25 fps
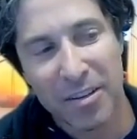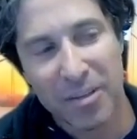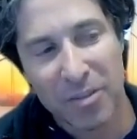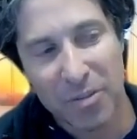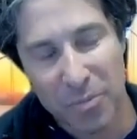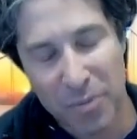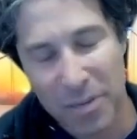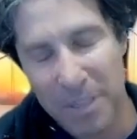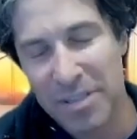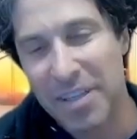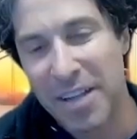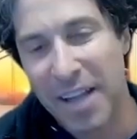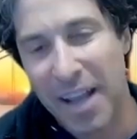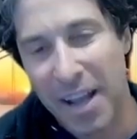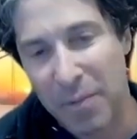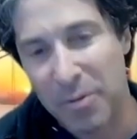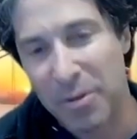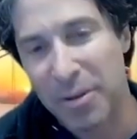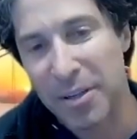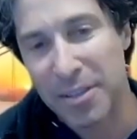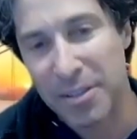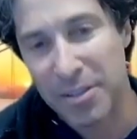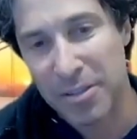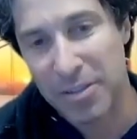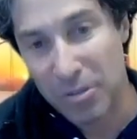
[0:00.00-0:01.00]
the reason
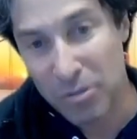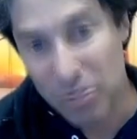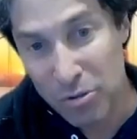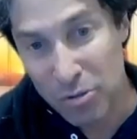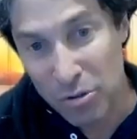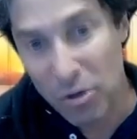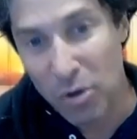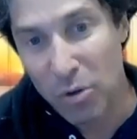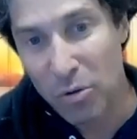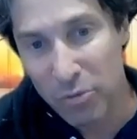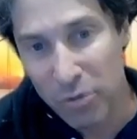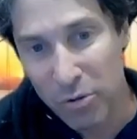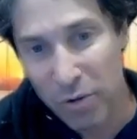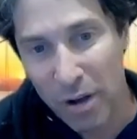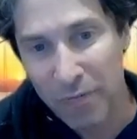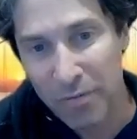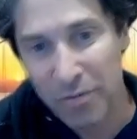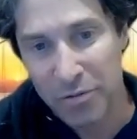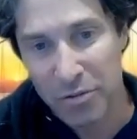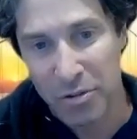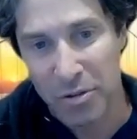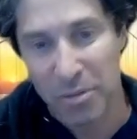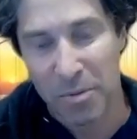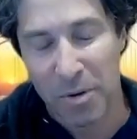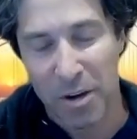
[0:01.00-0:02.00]
equities sold off
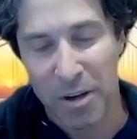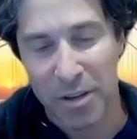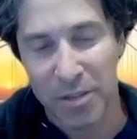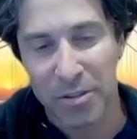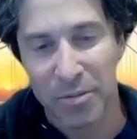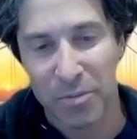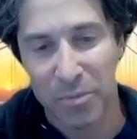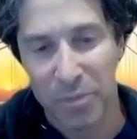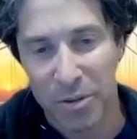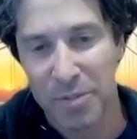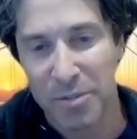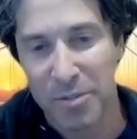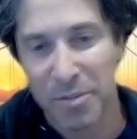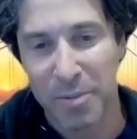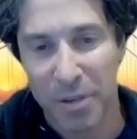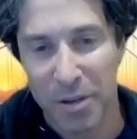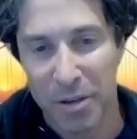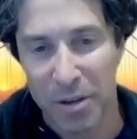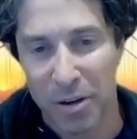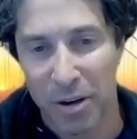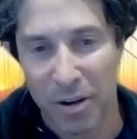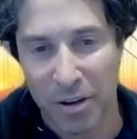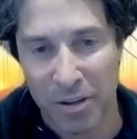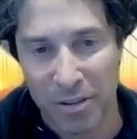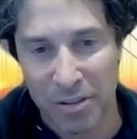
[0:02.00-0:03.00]
so much was
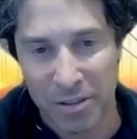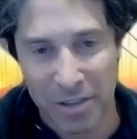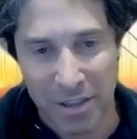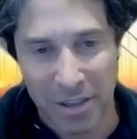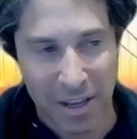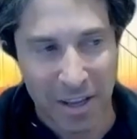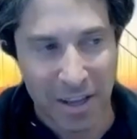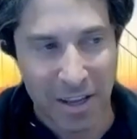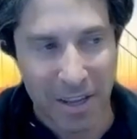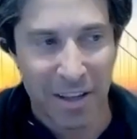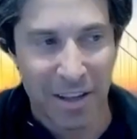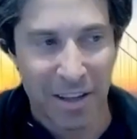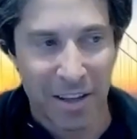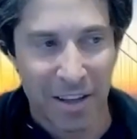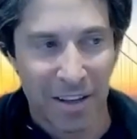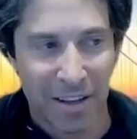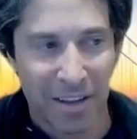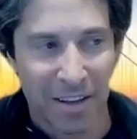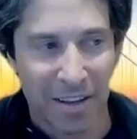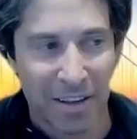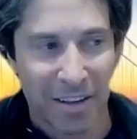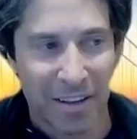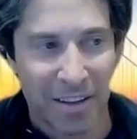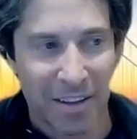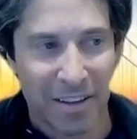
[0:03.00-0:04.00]
because
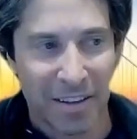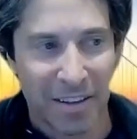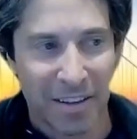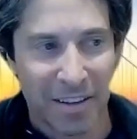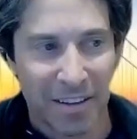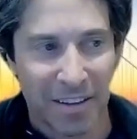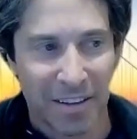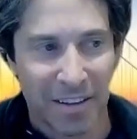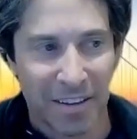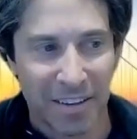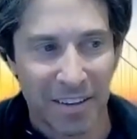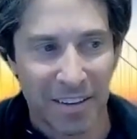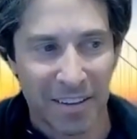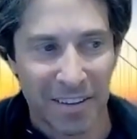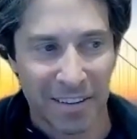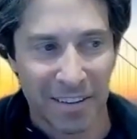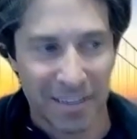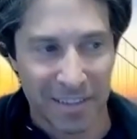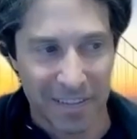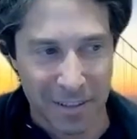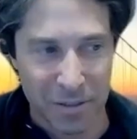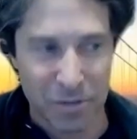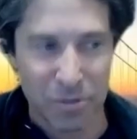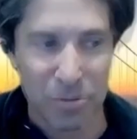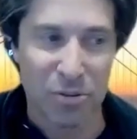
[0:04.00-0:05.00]

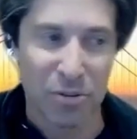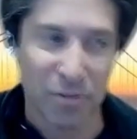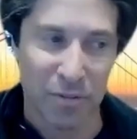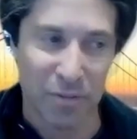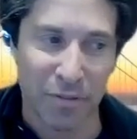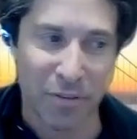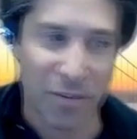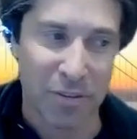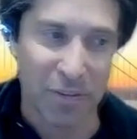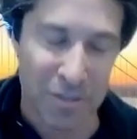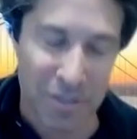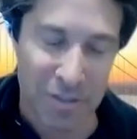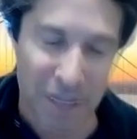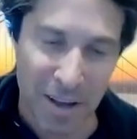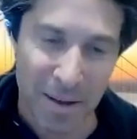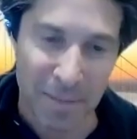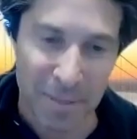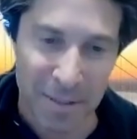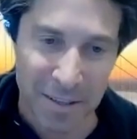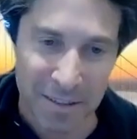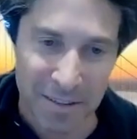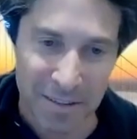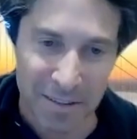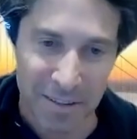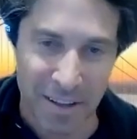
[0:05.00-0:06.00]
this was the first time
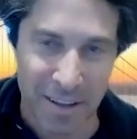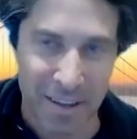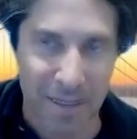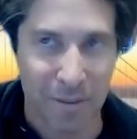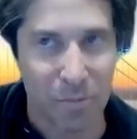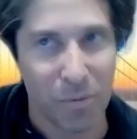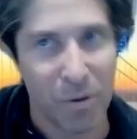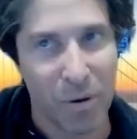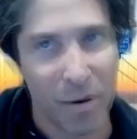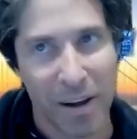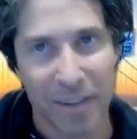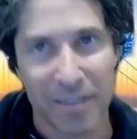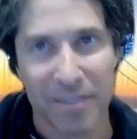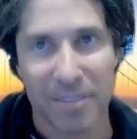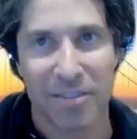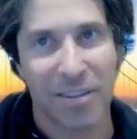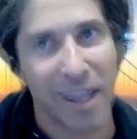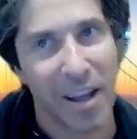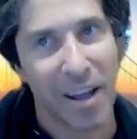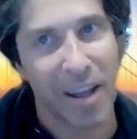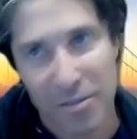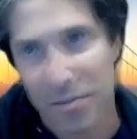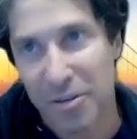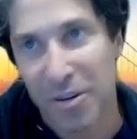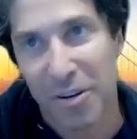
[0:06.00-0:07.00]
he's like, well, it's
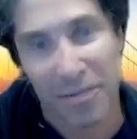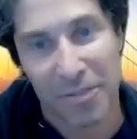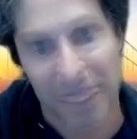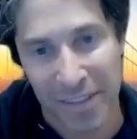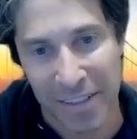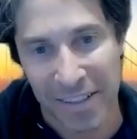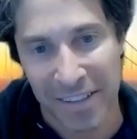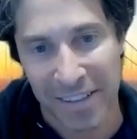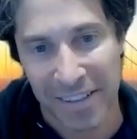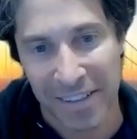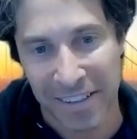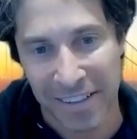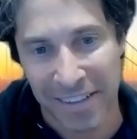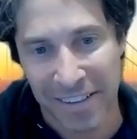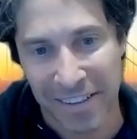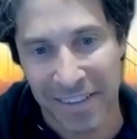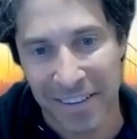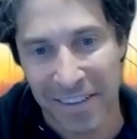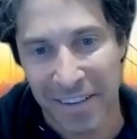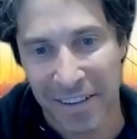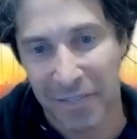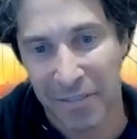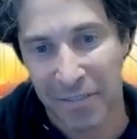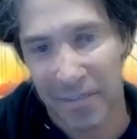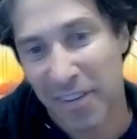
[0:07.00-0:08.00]
not a soft landing.
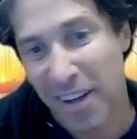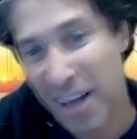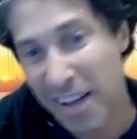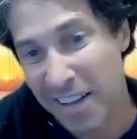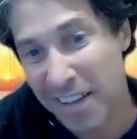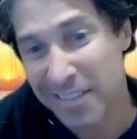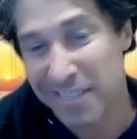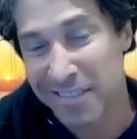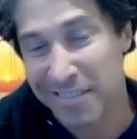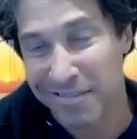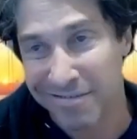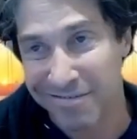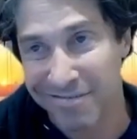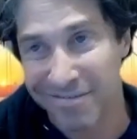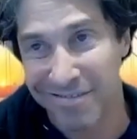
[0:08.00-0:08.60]
In fact,